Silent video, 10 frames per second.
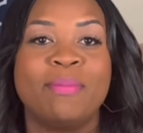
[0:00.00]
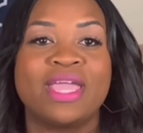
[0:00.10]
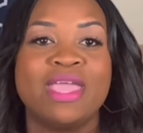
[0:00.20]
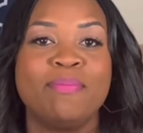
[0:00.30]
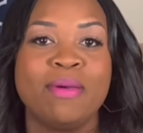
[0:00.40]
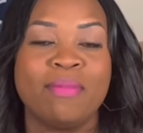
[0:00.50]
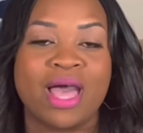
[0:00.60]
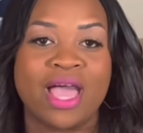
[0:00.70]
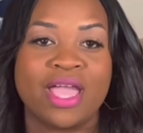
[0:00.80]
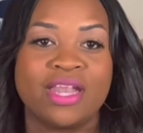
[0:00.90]
But keep in
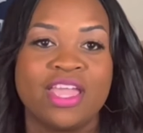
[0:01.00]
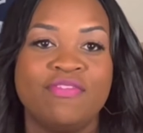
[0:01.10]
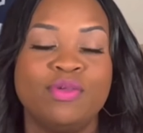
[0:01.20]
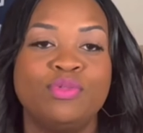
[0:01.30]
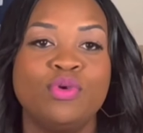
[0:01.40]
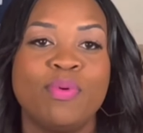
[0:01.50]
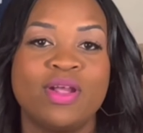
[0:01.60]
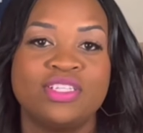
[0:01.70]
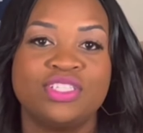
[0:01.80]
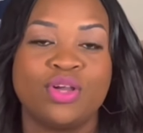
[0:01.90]
mind, if you do
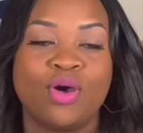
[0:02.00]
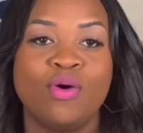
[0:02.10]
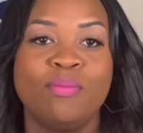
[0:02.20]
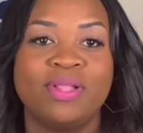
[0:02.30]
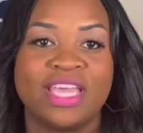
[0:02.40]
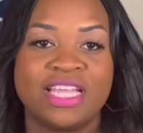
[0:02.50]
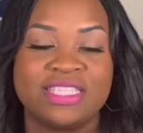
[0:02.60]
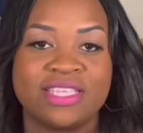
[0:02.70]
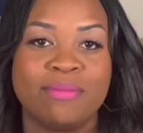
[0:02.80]
purchase your own plates